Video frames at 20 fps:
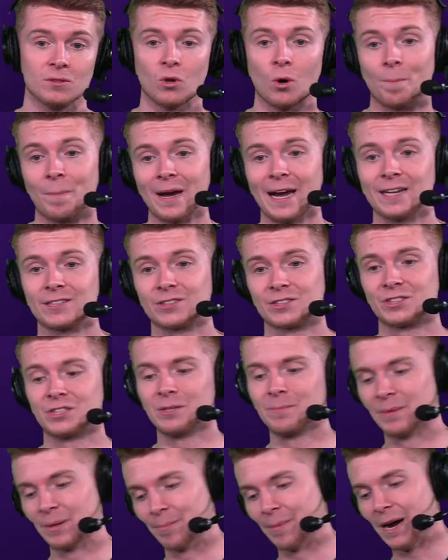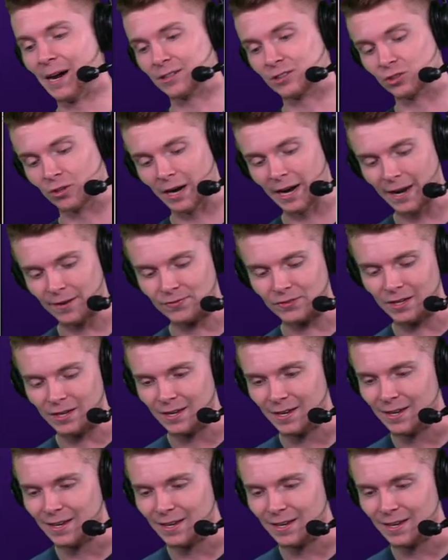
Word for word: little Patrick Siepman mock draft,